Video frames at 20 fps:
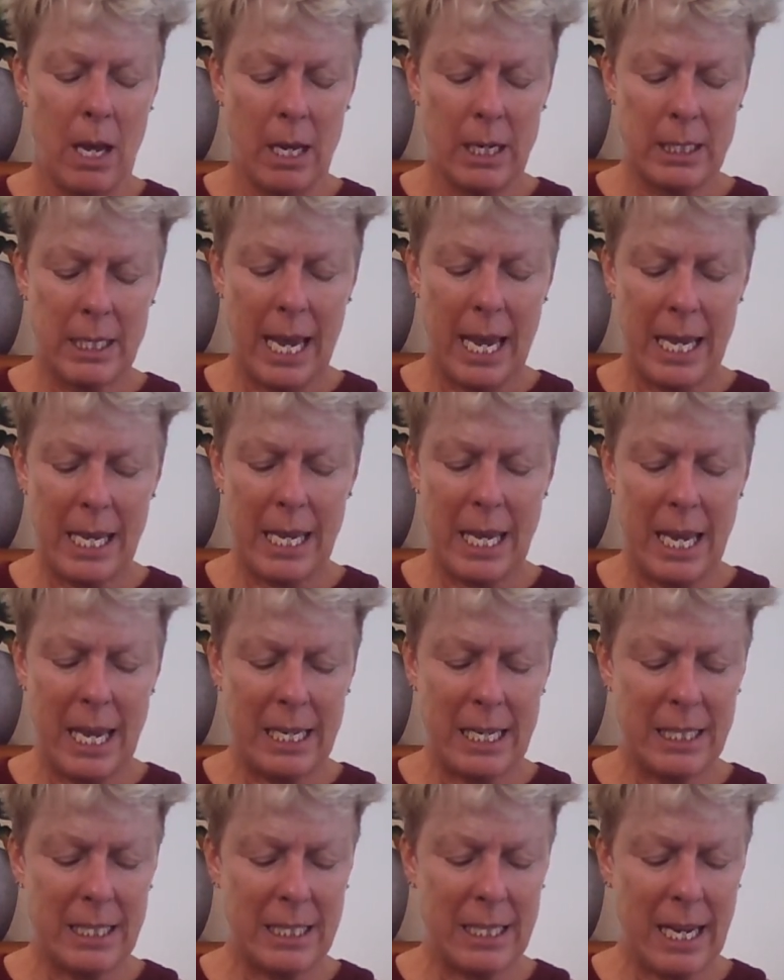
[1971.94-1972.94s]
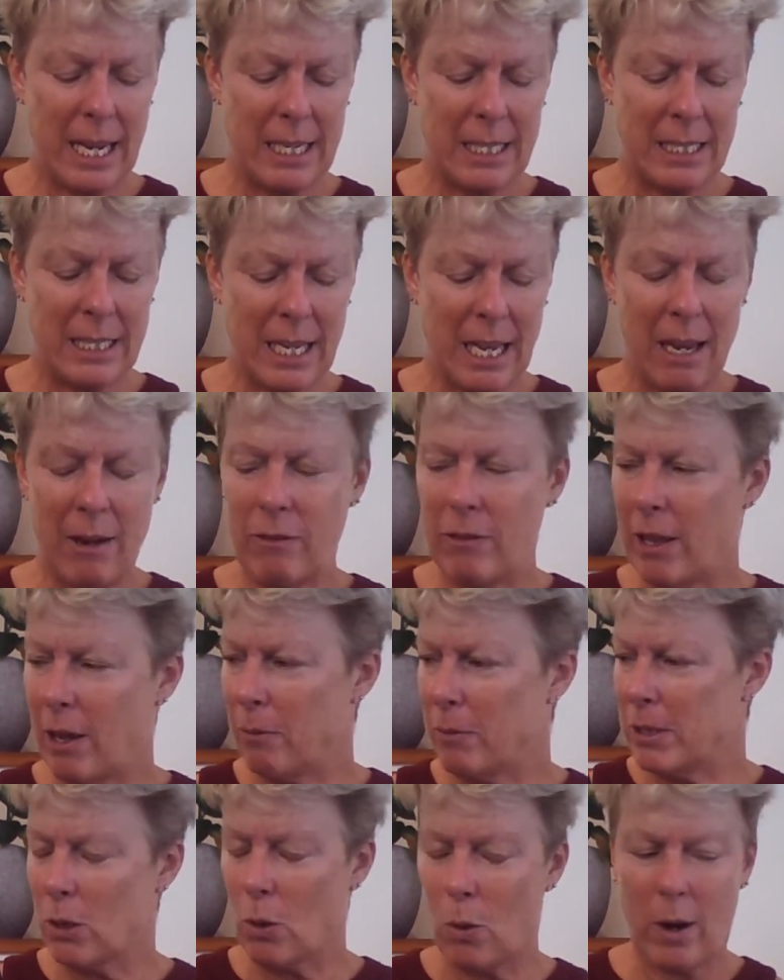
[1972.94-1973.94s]
Take care, stay safe. That
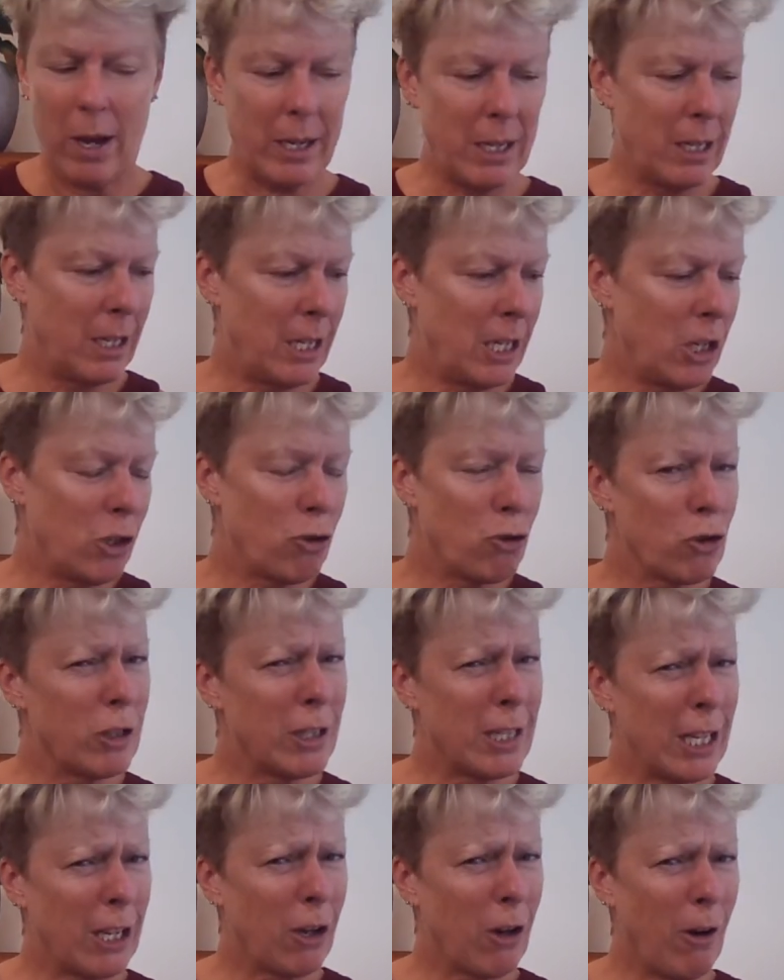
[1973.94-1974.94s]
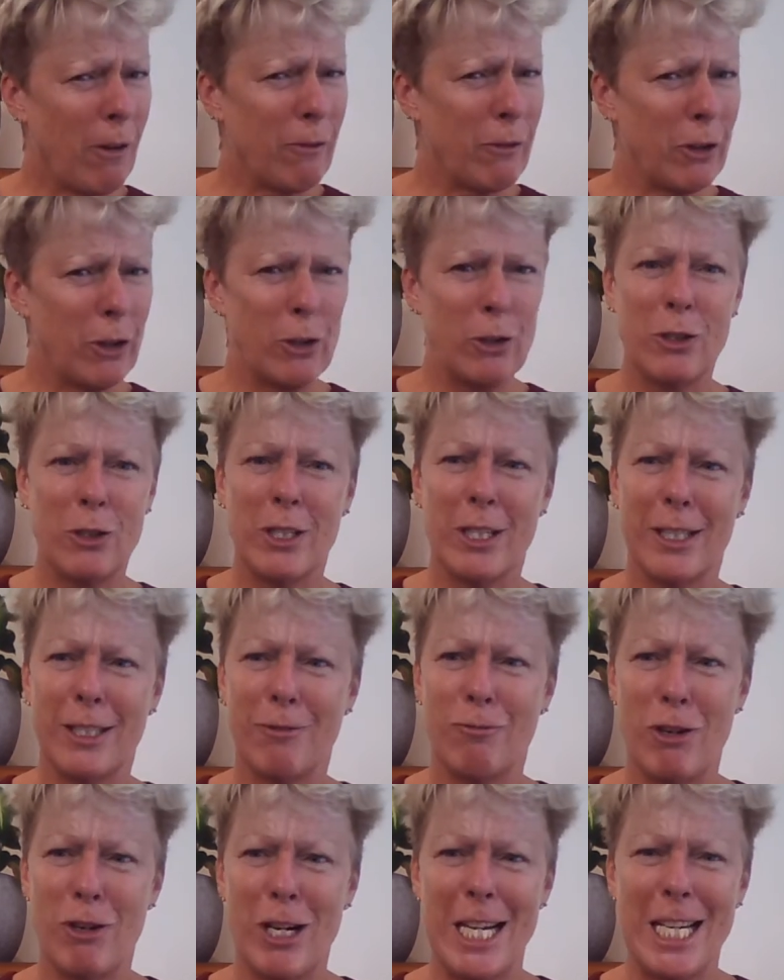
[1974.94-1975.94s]
was quite an interesting, convoluted
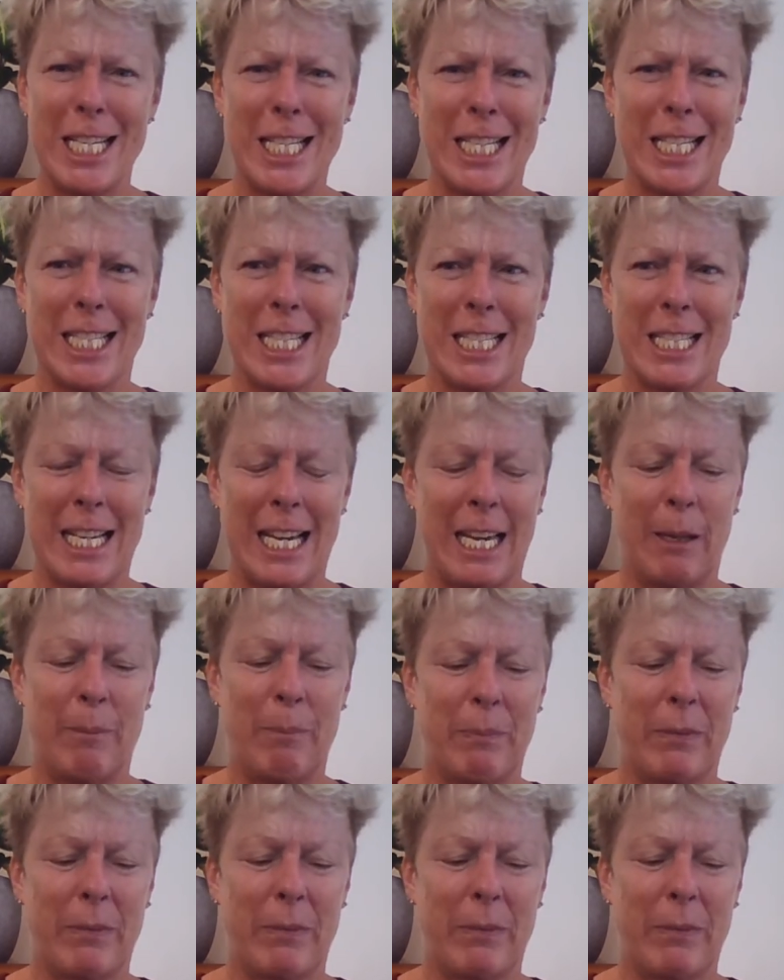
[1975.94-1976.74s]
reading today.